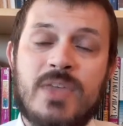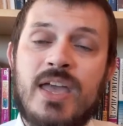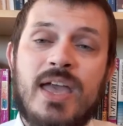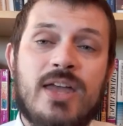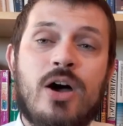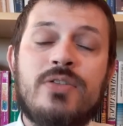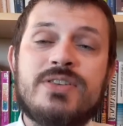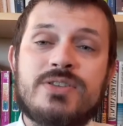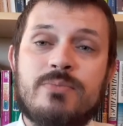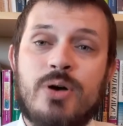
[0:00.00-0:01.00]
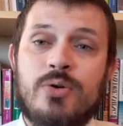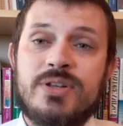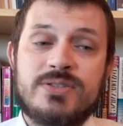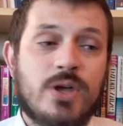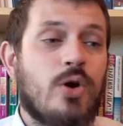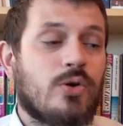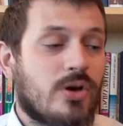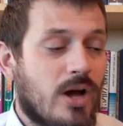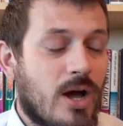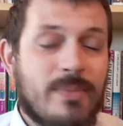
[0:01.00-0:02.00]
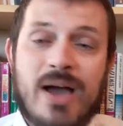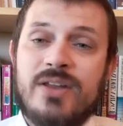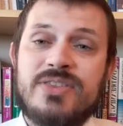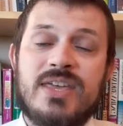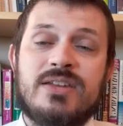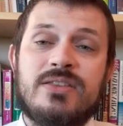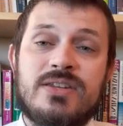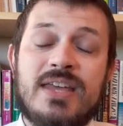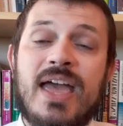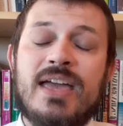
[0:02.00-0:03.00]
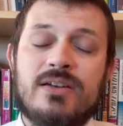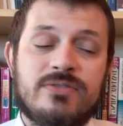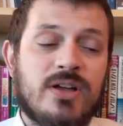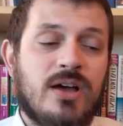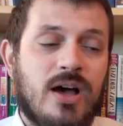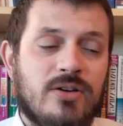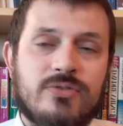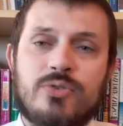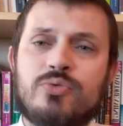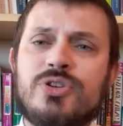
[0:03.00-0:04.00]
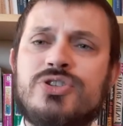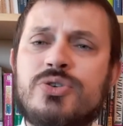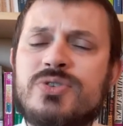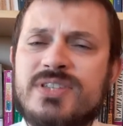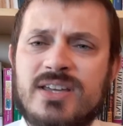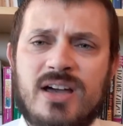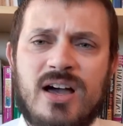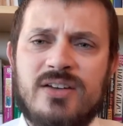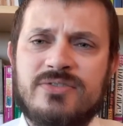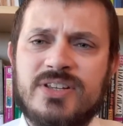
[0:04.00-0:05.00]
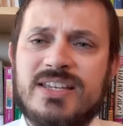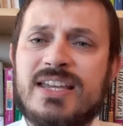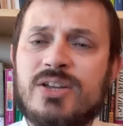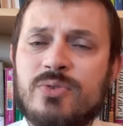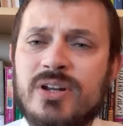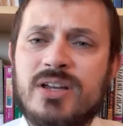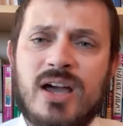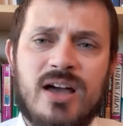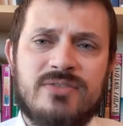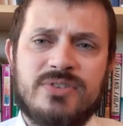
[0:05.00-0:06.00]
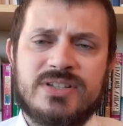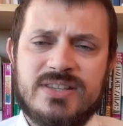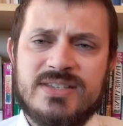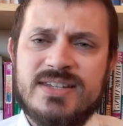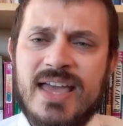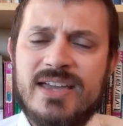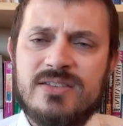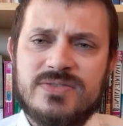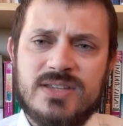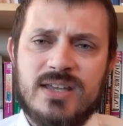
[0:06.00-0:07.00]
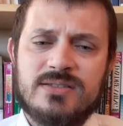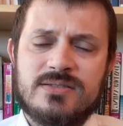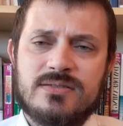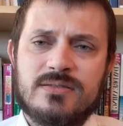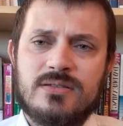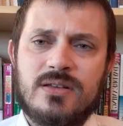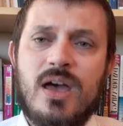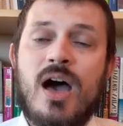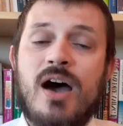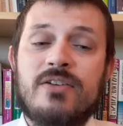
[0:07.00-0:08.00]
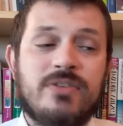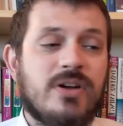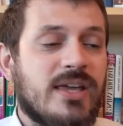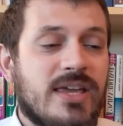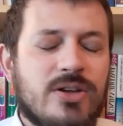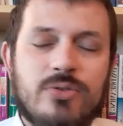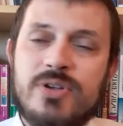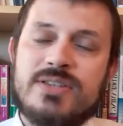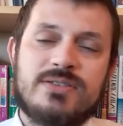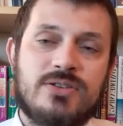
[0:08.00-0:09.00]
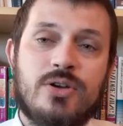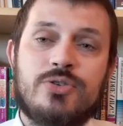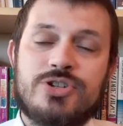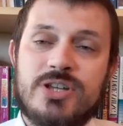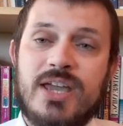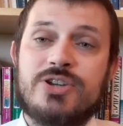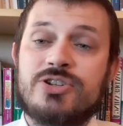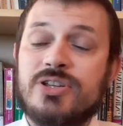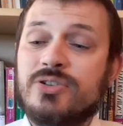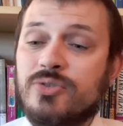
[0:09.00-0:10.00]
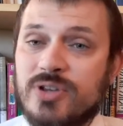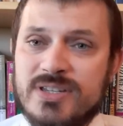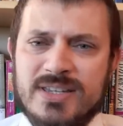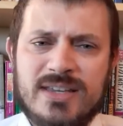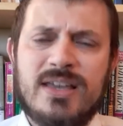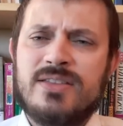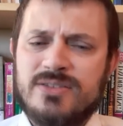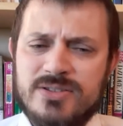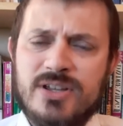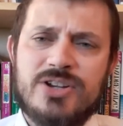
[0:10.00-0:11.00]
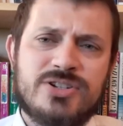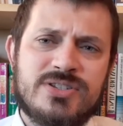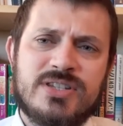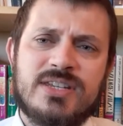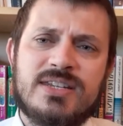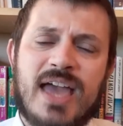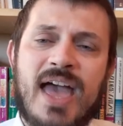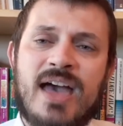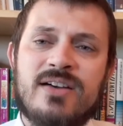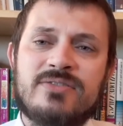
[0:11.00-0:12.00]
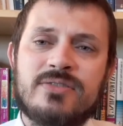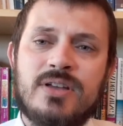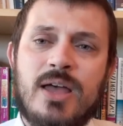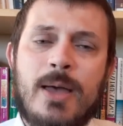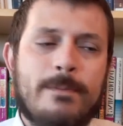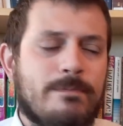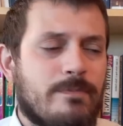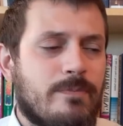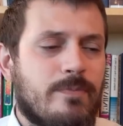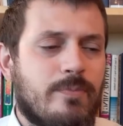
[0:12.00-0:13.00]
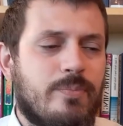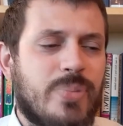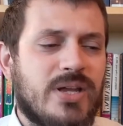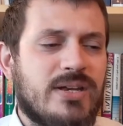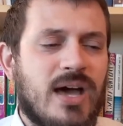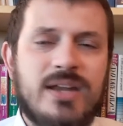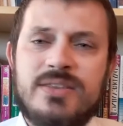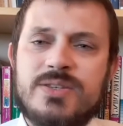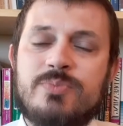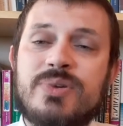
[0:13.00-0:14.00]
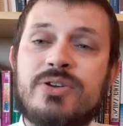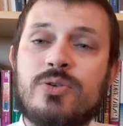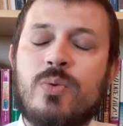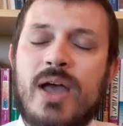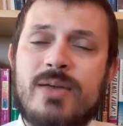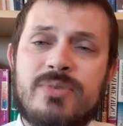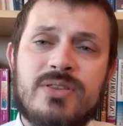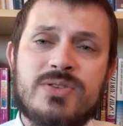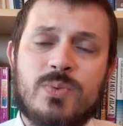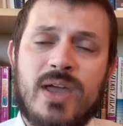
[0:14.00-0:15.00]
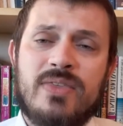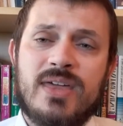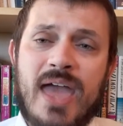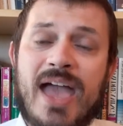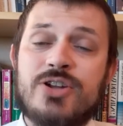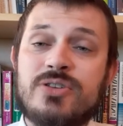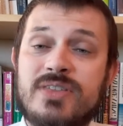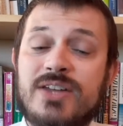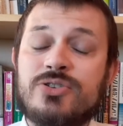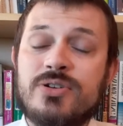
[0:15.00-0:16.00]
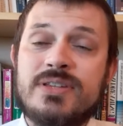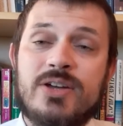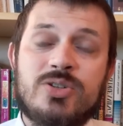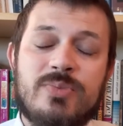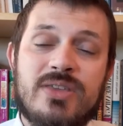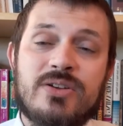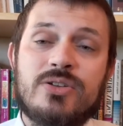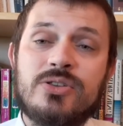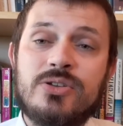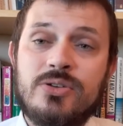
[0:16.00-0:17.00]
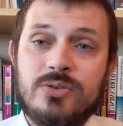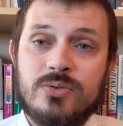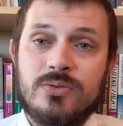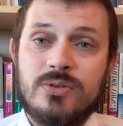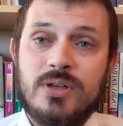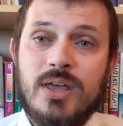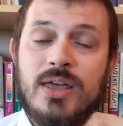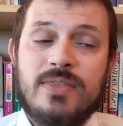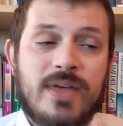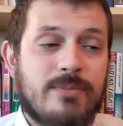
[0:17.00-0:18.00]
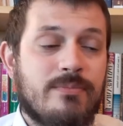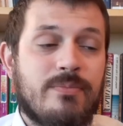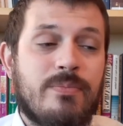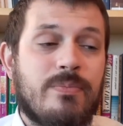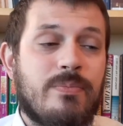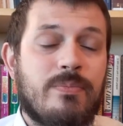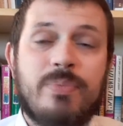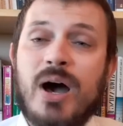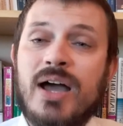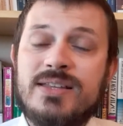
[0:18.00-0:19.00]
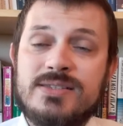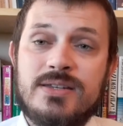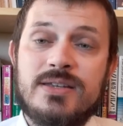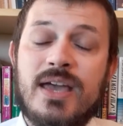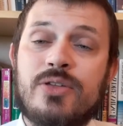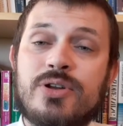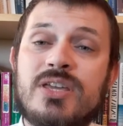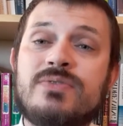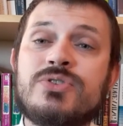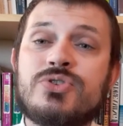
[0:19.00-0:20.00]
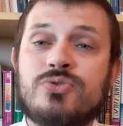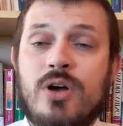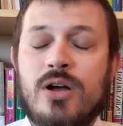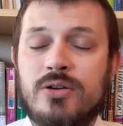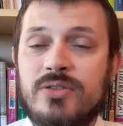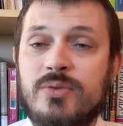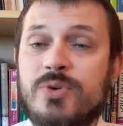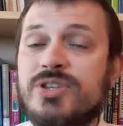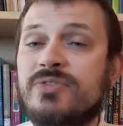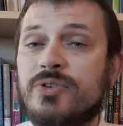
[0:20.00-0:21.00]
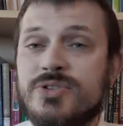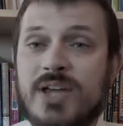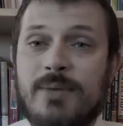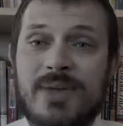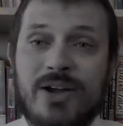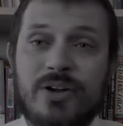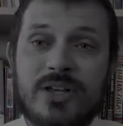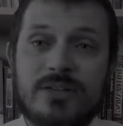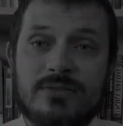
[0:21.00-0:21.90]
And all these components come out at the end of the day of reducing conflict, getting rid of conflict in this negative sense, of increasing negotiation, increasing the discussions you need to have, but not in this bitter way, but in this way that actually that turns out to be the glue that binds you together even stronger than when you first got married.